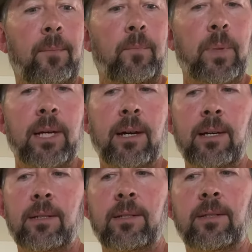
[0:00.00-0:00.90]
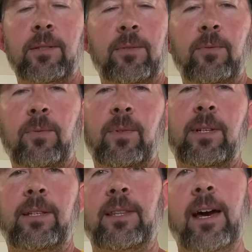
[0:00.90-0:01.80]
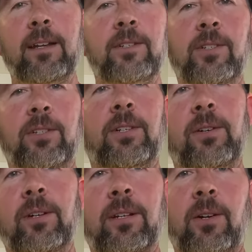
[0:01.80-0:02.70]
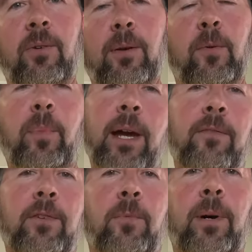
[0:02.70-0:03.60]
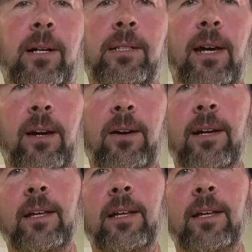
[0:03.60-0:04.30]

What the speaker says: because that is just an incredible bang for your buck tire.